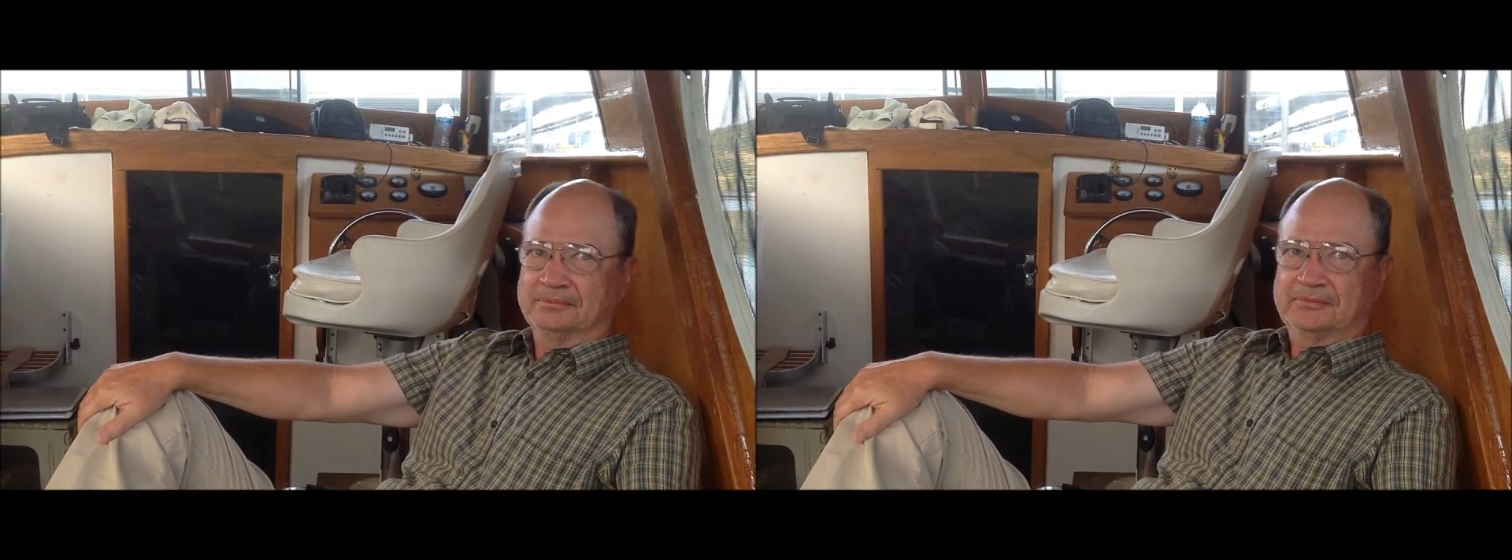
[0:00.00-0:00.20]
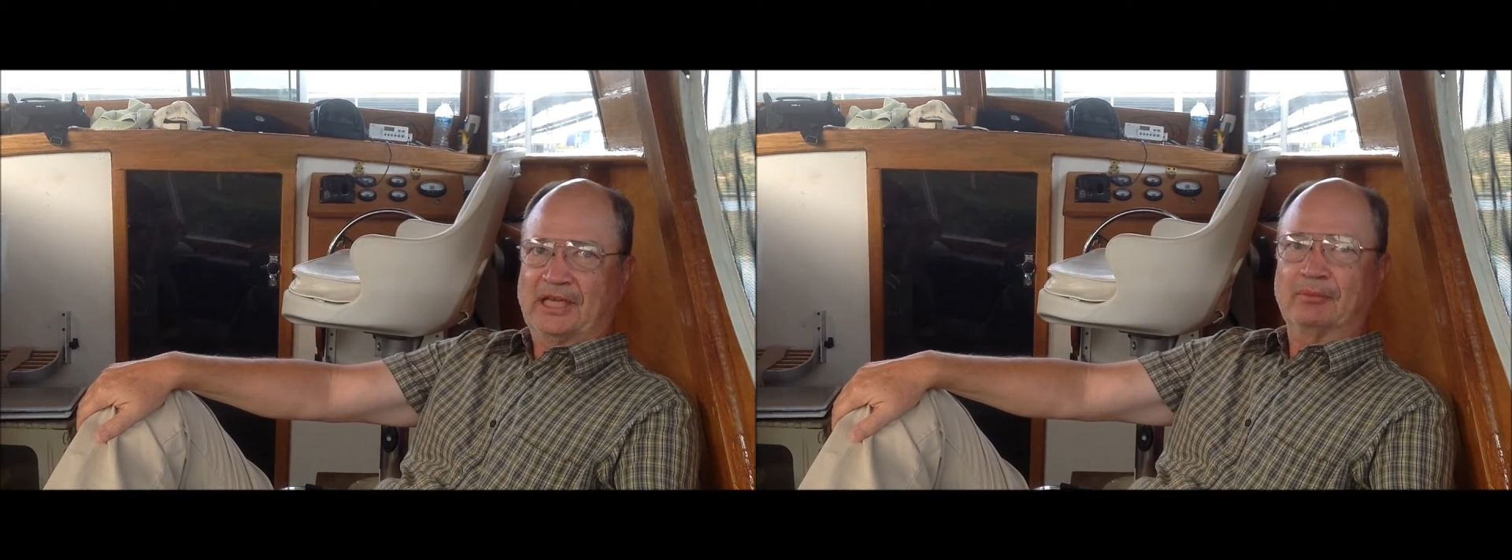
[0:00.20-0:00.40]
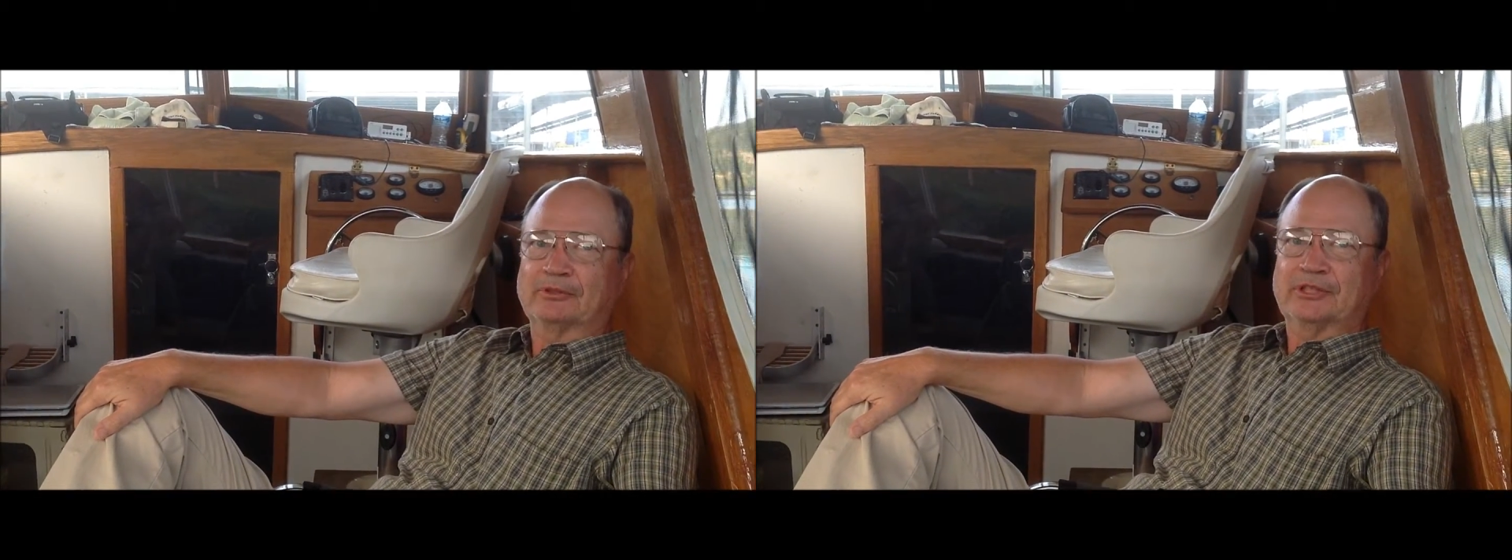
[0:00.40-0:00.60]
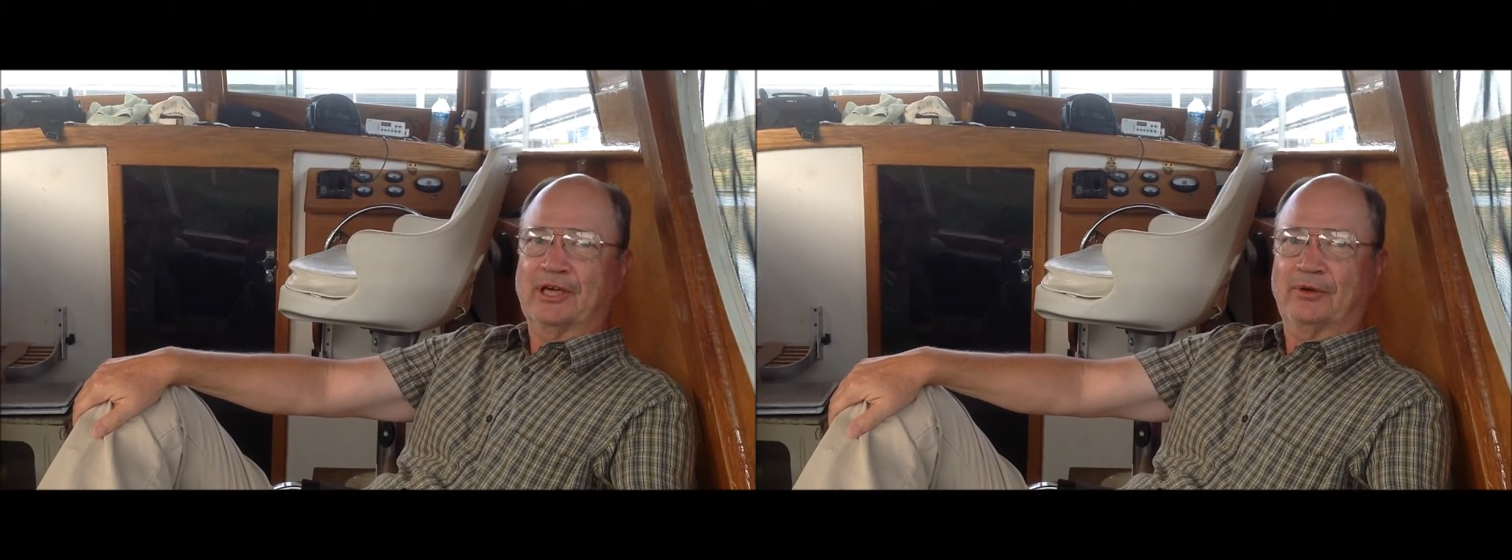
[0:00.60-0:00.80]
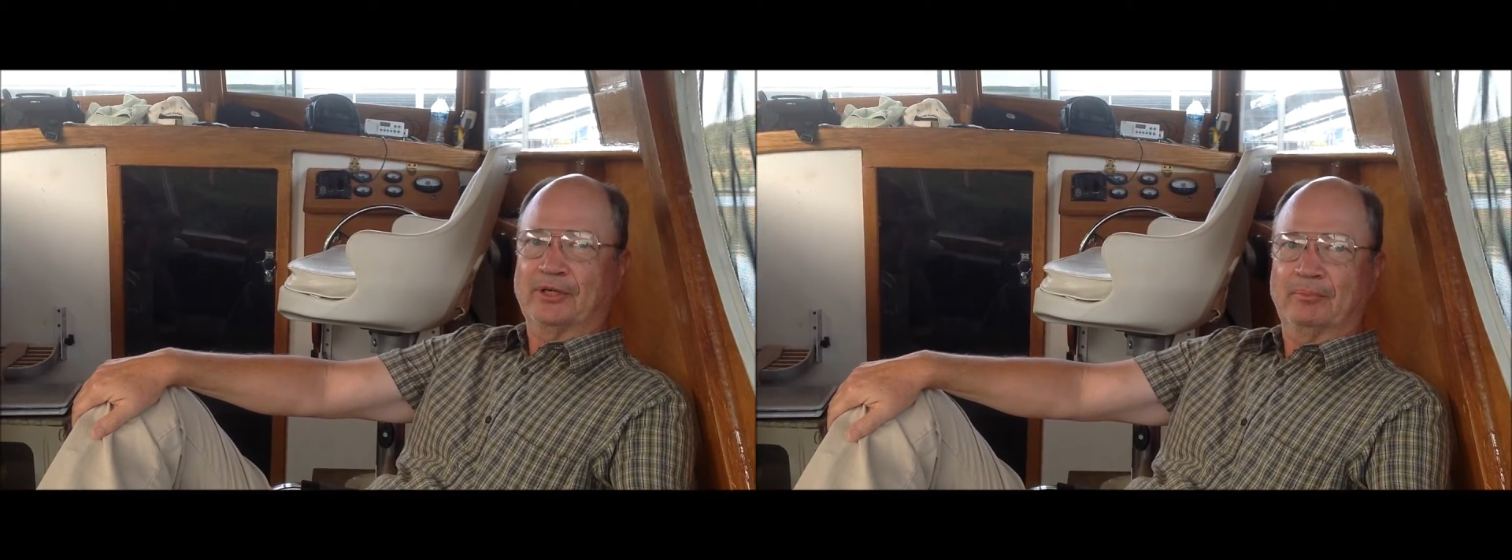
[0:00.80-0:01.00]
table
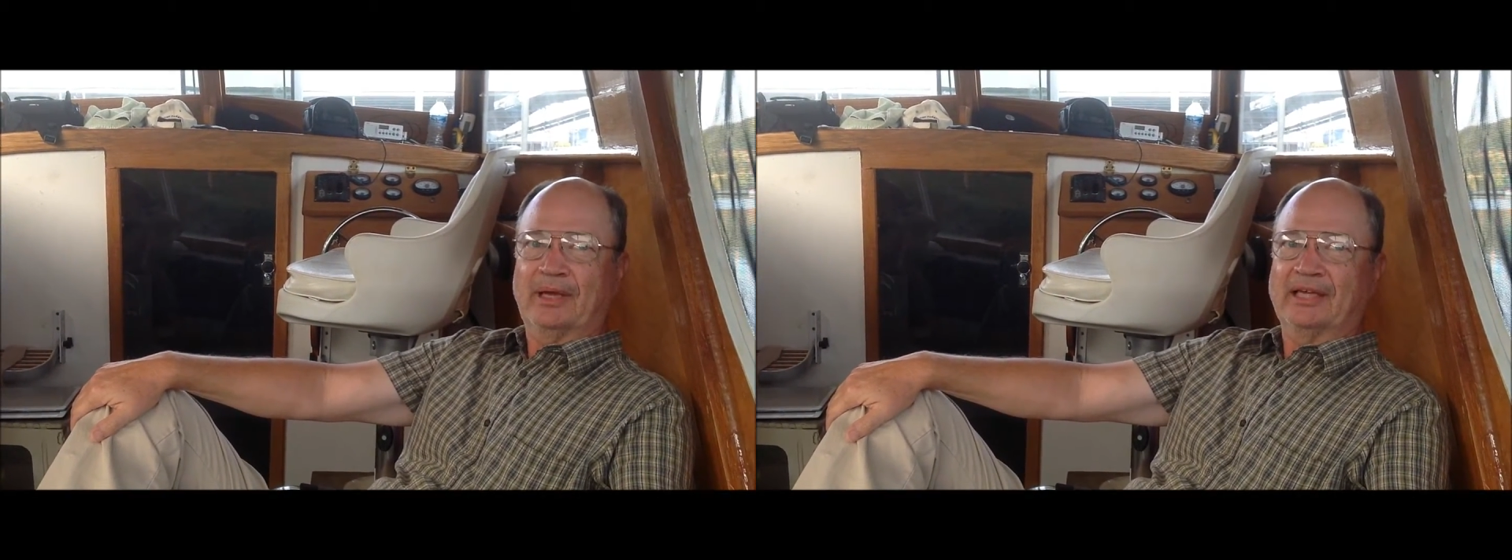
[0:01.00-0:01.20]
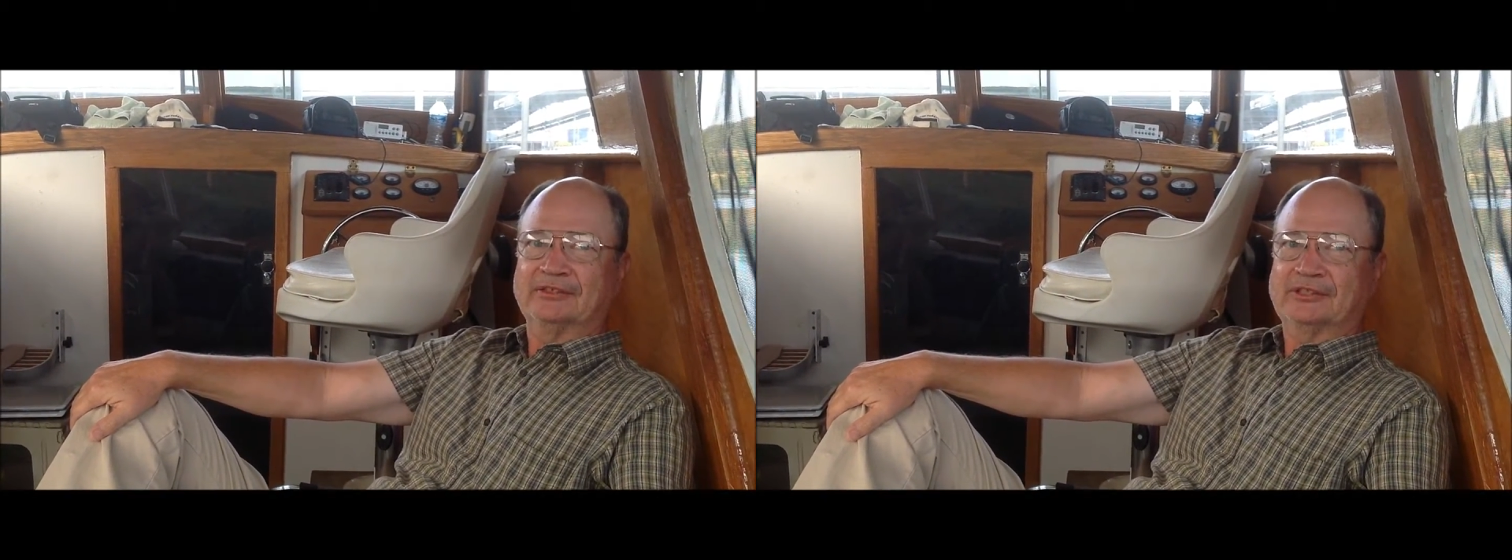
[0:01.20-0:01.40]
saw and the band